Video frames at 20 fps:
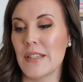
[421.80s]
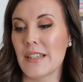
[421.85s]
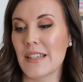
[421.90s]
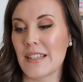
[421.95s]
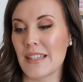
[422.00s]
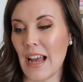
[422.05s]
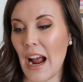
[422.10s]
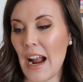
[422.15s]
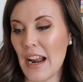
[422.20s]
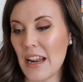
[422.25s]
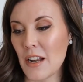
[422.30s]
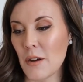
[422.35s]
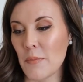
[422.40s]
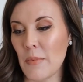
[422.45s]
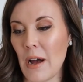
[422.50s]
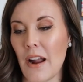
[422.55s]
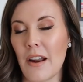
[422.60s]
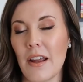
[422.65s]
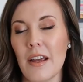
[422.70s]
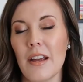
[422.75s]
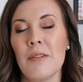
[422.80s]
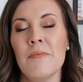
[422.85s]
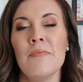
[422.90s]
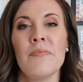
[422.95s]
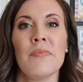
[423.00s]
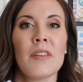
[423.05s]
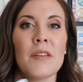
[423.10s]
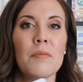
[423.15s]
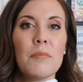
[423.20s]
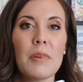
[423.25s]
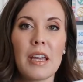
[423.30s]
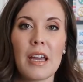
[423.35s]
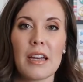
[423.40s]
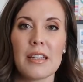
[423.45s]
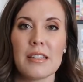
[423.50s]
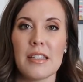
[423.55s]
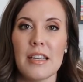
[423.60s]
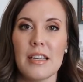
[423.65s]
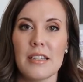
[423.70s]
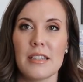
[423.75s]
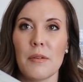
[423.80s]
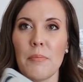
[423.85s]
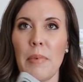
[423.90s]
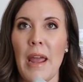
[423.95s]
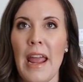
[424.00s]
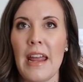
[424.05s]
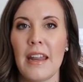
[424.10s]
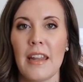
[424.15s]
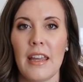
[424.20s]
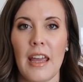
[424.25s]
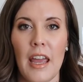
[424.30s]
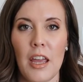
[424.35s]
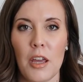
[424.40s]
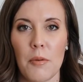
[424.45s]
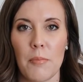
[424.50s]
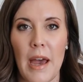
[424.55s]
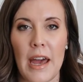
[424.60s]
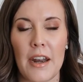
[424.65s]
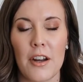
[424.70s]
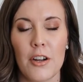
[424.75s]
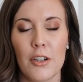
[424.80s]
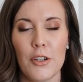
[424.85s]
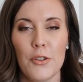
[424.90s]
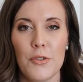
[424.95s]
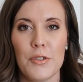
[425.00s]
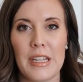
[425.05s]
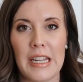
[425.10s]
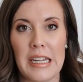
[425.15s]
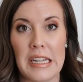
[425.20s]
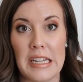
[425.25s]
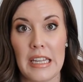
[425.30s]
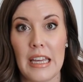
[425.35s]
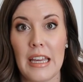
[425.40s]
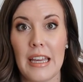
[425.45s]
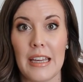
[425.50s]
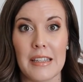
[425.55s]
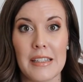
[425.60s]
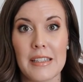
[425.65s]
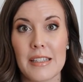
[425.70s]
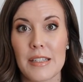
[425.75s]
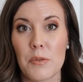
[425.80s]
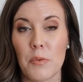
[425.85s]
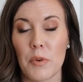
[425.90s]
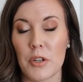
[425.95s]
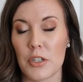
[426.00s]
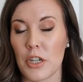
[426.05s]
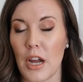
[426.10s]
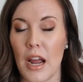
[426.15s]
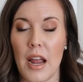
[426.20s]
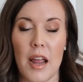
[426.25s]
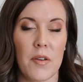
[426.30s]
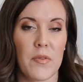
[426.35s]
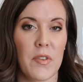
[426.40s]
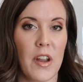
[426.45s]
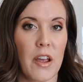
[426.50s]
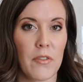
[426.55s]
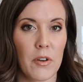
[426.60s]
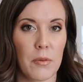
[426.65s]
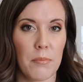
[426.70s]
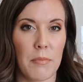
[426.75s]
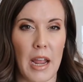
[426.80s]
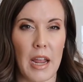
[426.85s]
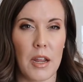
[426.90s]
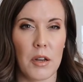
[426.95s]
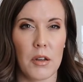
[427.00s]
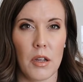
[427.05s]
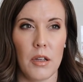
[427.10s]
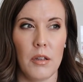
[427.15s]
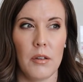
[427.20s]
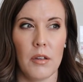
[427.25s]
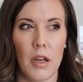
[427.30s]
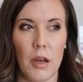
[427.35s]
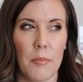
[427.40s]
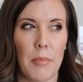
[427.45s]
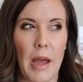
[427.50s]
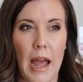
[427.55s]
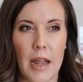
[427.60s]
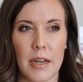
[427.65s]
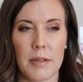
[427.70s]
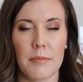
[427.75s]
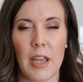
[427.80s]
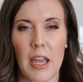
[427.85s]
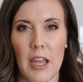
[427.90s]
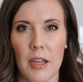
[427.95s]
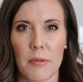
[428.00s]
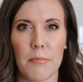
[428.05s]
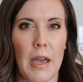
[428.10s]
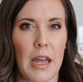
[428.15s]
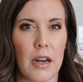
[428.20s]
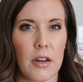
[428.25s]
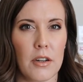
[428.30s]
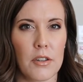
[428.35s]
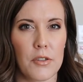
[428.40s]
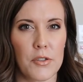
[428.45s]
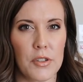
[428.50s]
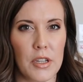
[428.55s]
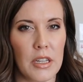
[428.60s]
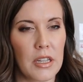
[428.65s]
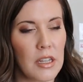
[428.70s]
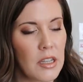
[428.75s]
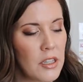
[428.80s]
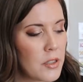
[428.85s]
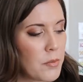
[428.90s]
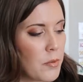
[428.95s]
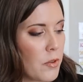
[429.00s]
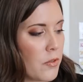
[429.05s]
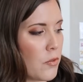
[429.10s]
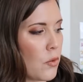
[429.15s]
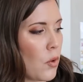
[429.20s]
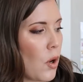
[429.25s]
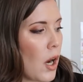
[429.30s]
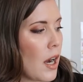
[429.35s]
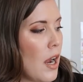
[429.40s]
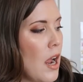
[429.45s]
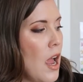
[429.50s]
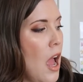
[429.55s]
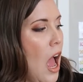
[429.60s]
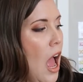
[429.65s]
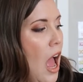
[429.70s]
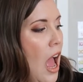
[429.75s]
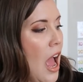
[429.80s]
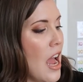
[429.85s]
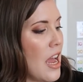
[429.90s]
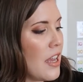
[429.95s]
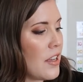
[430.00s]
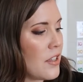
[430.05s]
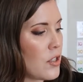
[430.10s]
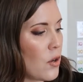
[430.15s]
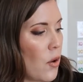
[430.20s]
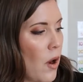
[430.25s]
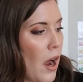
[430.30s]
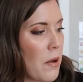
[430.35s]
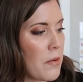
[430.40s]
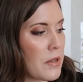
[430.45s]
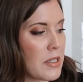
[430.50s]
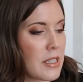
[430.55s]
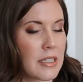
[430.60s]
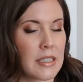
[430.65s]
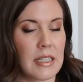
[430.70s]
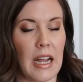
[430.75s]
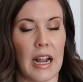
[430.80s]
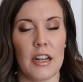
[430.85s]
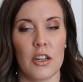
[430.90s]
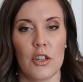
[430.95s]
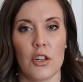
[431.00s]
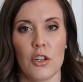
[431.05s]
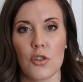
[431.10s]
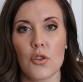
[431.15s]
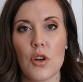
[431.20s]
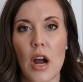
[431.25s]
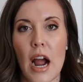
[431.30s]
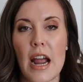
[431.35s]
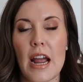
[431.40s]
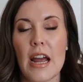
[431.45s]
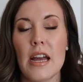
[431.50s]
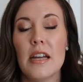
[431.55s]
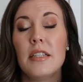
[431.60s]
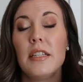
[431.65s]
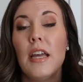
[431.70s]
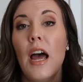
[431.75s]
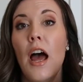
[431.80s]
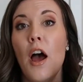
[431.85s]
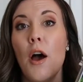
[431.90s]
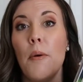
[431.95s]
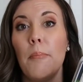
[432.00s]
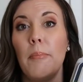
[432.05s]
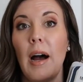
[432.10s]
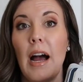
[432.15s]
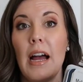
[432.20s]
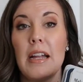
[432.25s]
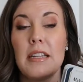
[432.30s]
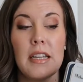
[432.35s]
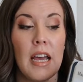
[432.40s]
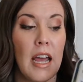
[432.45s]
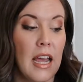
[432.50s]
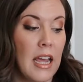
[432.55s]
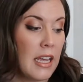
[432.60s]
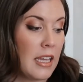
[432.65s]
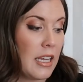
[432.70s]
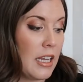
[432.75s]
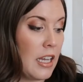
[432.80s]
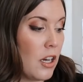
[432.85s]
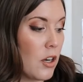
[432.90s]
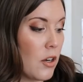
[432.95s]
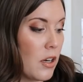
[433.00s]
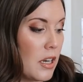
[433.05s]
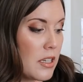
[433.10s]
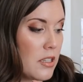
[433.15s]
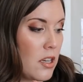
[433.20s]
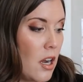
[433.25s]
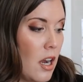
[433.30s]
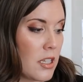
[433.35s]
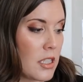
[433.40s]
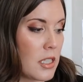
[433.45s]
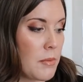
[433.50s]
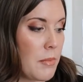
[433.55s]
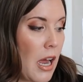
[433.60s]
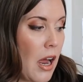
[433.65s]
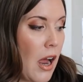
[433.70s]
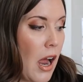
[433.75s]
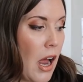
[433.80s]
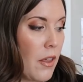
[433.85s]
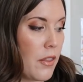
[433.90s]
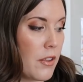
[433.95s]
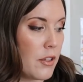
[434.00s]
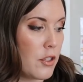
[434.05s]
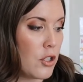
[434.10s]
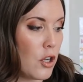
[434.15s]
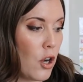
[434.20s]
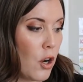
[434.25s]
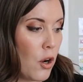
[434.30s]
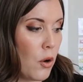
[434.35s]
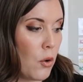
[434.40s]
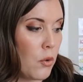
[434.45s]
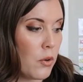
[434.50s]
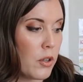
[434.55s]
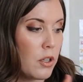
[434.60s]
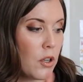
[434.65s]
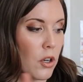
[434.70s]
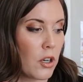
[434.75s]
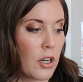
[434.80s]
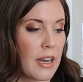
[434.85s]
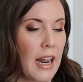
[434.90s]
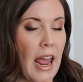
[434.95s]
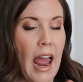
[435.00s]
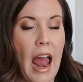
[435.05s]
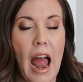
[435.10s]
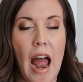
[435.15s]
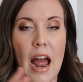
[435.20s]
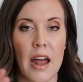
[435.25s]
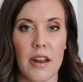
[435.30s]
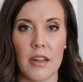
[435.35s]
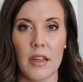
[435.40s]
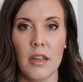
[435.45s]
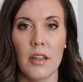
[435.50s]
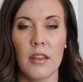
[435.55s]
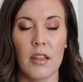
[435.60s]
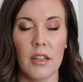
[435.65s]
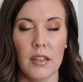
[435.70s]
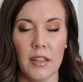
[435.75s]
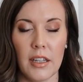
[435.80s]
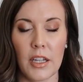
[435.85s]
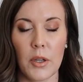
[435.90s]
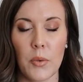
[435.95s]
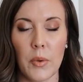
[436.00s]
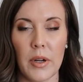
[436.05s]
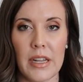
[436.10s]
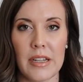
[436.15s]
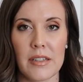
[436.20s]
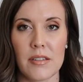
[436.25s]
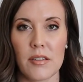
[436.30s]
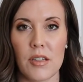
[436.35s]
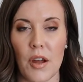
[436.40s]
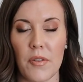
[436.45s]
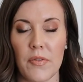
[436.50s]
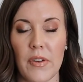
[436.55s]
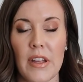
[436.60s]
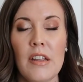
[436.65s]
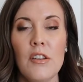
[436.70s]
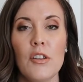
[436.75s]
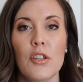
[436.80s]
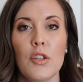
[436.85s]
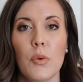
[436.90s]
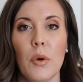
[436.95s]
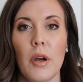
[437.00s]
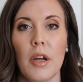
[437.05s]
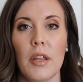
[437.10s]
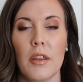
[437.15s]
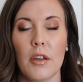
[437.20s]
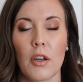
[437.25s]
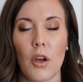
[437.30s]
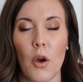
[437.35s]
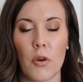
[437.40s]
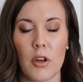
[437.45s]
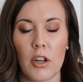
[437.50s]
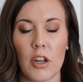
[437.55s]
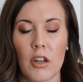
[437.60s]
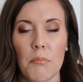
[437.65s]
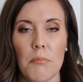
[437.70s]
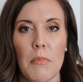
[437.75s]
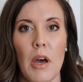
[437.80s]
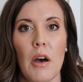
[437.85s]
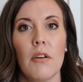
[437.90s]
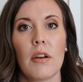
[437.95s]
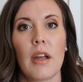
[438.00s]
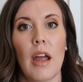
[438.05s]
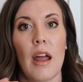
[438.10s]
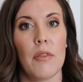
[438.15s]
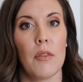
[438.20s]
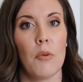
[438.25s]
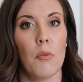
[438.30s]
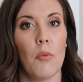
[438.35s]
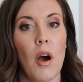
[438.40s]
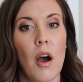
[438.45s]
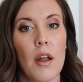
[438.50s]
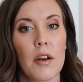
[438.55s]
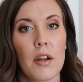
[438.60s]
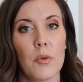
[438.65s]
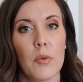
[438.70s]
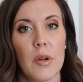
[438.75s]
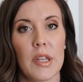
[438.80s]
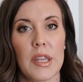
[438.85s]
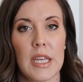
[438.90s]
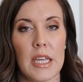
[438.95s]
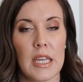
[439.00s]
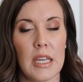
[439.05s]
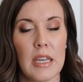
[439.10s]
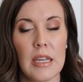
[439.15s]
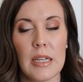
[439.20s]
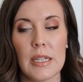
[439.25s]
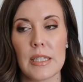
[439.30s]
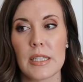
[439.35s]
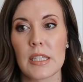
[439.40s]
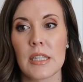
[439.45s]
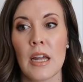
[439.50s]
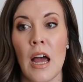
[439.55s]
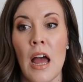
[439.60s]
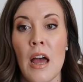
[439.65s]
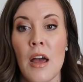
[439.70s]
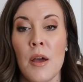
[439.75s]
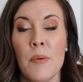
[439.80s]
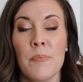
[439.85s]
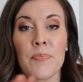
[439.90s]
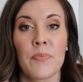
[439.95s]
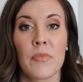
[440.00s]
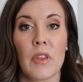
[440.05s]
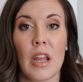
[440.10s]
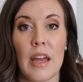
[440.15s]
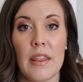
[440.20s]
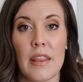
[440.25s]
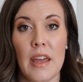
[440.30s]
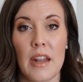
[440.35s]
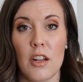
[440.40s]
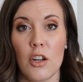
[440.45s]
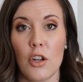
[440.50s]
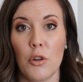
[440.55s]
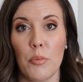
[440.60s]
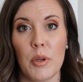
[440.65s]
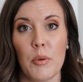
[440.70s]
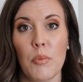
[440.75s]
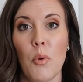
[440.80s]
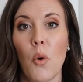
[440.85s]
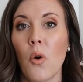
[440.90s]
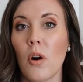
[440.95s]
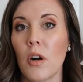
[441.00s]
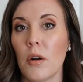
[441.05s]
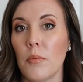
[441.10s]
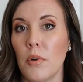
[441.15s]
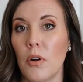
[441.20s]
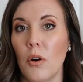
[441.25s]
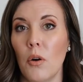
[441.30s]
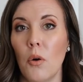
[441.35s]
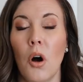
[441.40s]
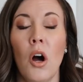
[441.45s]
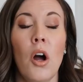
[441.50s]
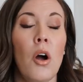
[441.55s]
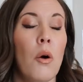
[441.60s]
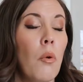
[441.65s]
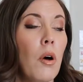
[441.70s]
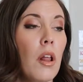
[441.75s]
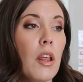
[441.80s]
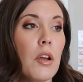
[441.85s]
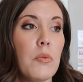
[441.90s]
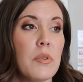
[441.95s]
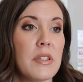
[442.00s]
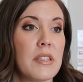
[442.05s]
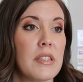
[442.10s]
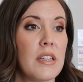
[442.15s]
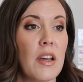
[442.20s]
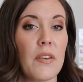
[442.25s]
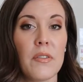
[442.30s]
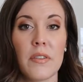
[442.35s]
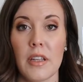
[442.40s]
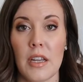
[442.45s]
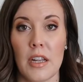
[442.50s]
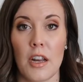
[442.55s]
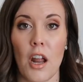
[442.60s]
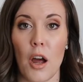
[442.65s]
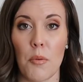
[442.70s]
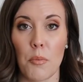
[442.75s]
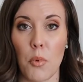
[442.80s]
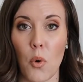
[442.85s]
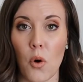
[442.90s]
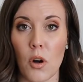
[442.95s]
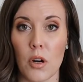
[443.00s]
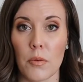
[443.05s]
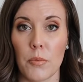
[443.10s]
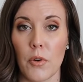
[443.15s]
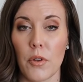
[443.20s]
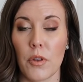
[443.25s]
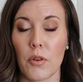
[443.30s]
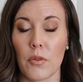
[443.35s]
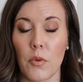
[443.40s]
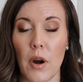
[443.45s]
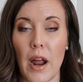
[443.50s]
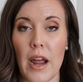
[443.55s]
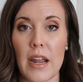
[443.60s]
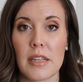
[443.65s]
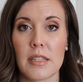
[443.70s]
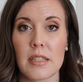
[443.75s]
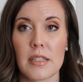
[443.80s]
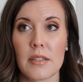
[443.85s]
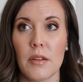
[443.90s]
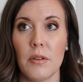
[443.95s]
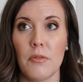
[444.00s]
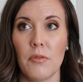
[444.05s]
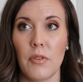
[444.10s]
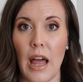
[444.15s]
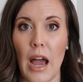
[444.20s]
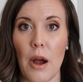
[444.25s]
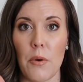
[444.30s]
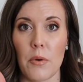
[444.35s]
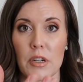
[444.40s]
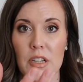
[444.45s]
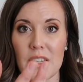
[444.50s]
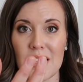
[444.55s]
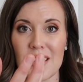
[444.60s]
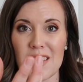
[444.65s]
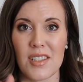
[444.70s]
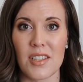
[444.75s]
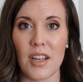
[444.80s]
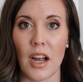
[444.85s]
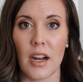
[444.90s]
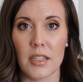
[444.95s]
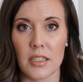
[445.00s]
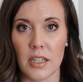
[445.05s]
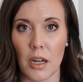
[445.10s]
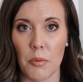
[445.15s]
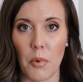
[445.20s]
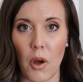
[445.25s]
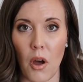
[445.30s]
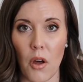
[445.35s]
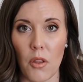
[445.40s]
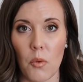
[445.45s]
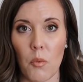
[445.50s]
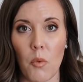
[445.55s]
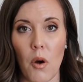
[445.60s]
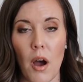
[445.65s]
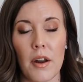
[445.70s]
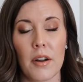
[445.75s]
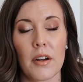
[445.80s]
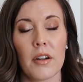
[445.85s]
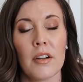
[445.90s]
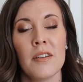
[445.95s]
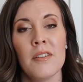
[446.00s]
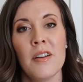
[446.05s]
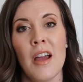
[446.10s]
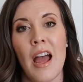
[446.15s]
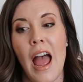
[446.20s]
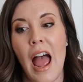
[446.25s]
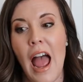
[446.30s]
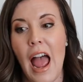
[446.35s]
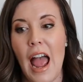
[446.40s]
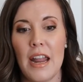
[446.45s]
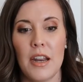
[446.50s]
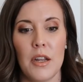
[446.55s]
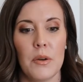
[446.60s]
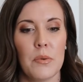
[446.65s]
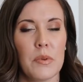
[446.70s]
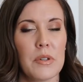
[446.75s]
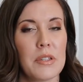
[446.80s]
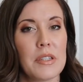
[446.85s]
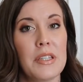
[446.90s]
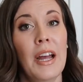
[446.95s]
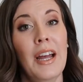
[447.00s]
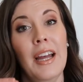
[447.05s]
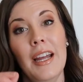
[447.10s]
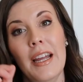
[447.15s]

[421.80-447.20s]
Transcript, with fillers: was excited about it because it's a pancake batter using yeast, which I have never made a pancake batter using yeast before. And so I was excited to try it, but here it talks about how the dough, you're gonna add the liquid and stuff into it, the coconut milk and the water with the yeast, and then it'll be pourable. Well, it was definitely not pourable. The rice flour just sucked up all the water and it was,